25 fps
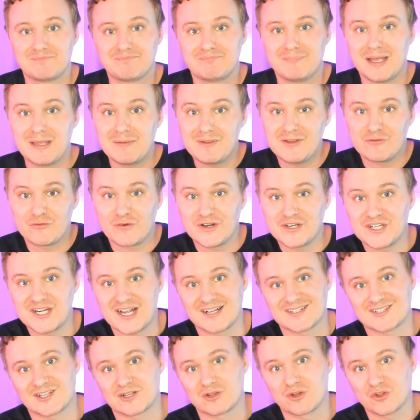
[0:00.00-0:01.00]
Maybe reach
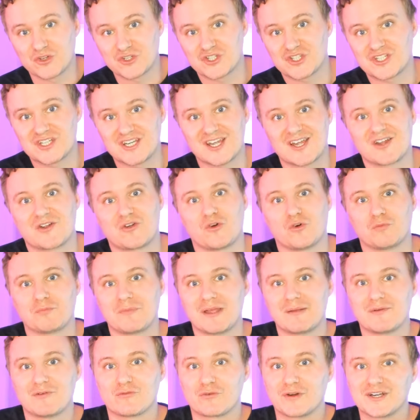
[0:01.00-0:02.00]
out to Logitech or
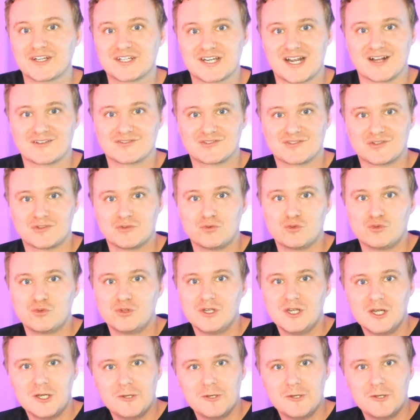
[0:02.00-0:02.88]
maybe reach out to